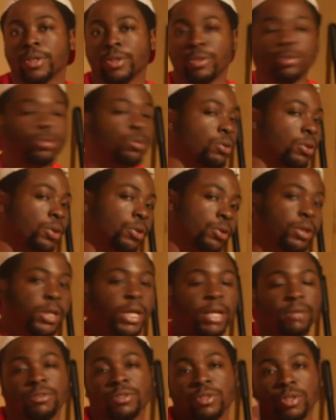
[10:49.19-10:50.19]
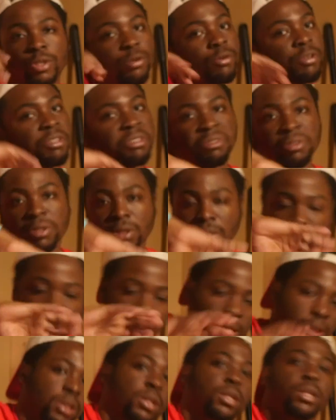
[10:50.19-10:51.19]
you literally have to go and
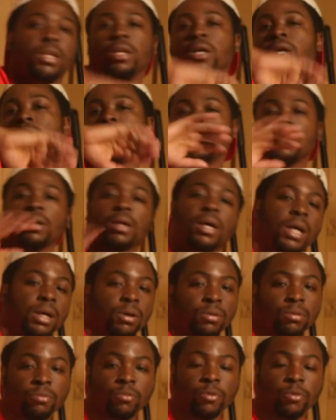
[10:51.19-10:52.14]
clean it all out,